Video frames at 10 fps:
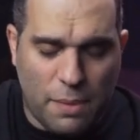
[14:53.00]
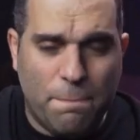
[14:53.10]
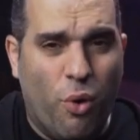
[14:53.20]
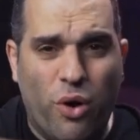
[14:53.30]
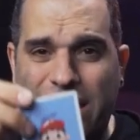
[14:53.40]

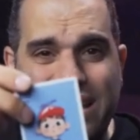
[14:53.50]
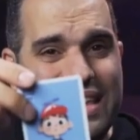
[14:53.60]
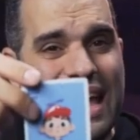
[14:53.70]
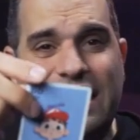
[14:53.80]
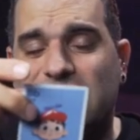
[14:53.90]
boy,
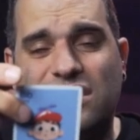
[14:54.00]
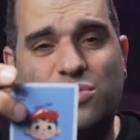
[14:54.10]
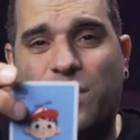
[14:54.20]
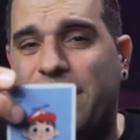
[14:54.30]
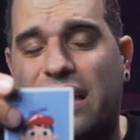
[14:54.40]
again, this is
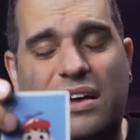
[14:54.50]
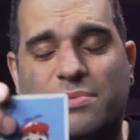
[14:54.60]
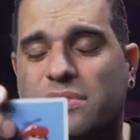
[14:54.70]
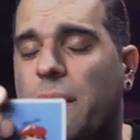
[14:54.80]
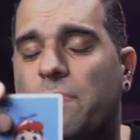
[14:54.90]
one that
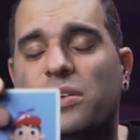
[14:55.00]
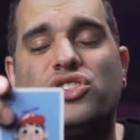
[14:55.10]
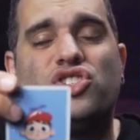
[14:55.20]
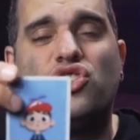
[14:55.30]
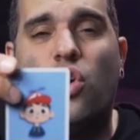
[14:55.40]
comes up
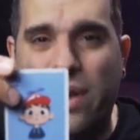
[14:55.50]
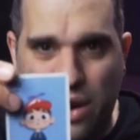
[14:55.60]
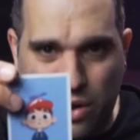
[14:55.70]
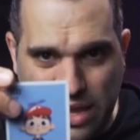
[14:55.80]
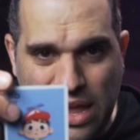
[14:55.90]
so
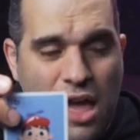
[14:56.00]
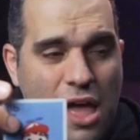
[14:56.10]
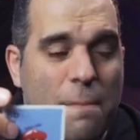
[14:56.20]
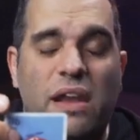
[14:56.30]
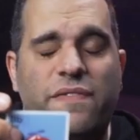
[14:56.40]
rarely,
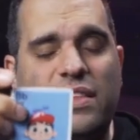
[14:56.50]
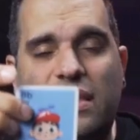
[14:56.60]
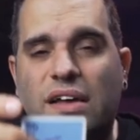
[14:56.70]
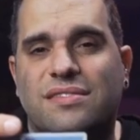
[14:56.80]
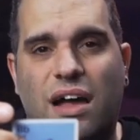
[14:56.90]
but if it
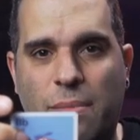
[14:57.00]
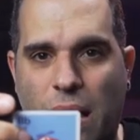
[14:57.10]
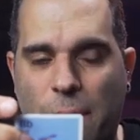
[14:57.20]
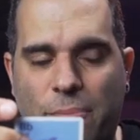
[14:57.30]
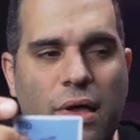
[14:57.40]
does come
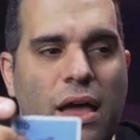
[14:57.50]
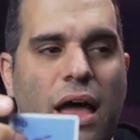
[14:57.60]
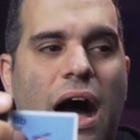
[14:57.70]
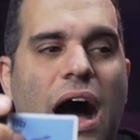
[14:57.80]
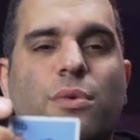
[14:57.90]
up,
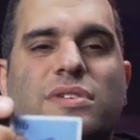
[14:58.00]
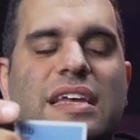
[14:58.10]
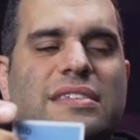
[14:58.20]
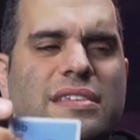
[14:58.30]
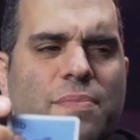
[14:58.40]
I will
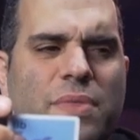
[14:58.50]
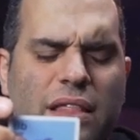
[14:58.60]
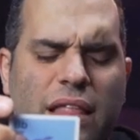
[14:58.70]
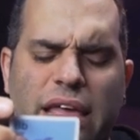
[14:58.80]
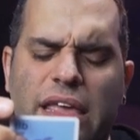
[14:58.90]
say something
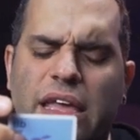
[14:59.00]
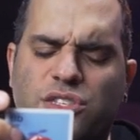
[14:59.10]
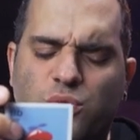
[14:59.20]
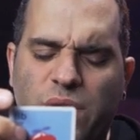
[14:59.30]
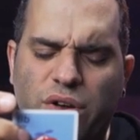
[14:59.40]
like,
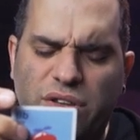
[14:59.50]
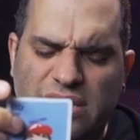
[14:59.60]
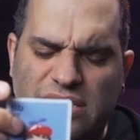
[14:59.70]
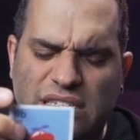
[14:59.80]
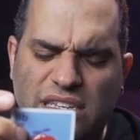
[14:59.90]
it's weird
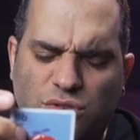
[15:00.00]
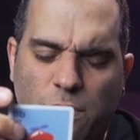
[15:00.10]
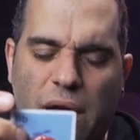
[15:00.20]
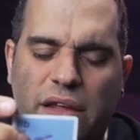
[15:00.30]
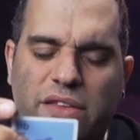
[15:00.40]
because this is
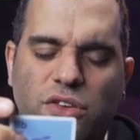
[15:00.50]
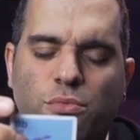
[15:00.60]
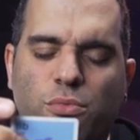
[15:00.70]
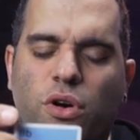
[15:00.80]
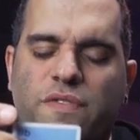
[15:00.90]
reminding you
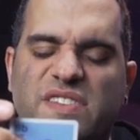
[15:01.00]
more of